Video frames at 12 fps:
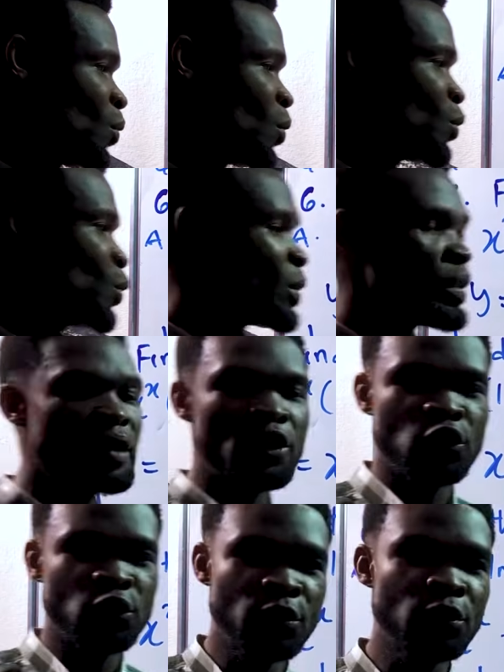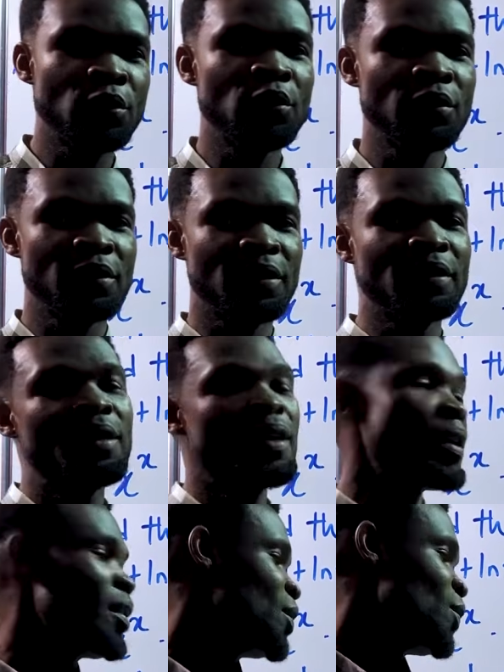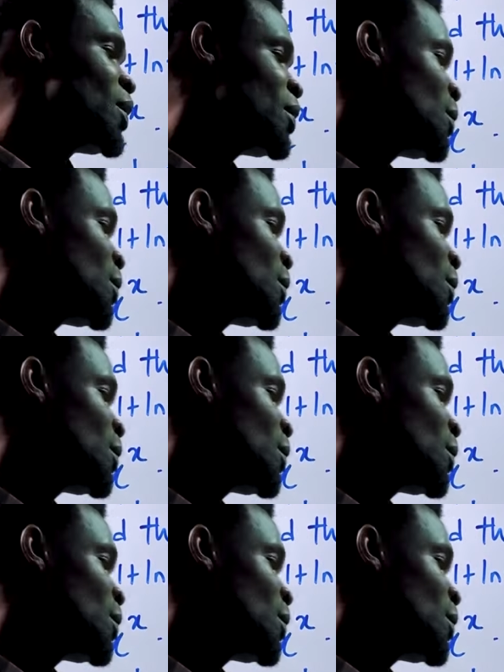want to see the shortcut. It's very